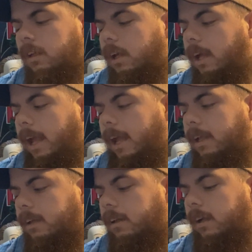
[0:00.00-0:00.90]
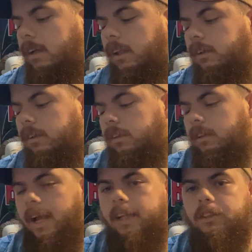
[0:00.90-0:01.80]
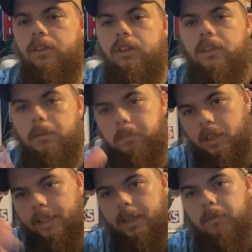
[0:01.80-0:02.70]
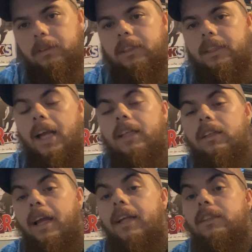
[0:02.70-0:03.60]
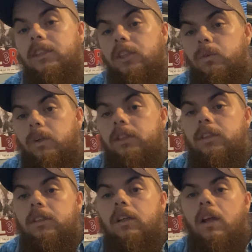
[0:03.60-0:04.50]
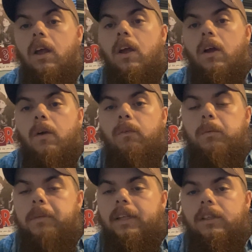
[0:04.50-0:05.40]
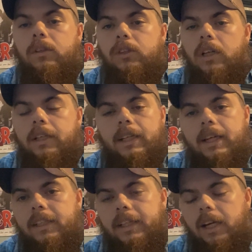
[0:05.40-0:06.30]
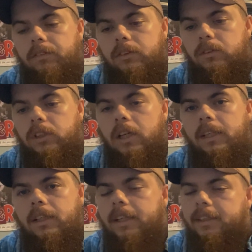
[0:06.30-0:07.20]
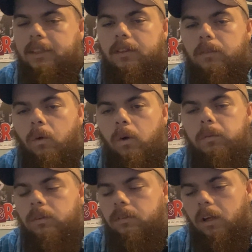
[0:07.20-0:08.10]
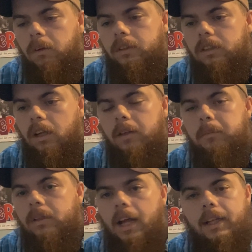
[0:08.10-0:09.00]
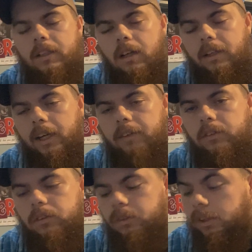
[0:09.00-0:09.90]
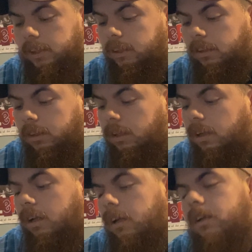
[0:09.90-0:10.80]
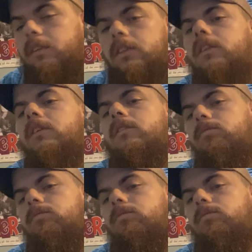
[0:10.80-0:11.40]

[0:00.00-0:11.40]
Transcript: And another answer just to bug him, since he asked this question, would be the new Chucky. I didn't care for the new Chucky. Is it horrible? No, it's not, but I did not care for the new Chucky. Just,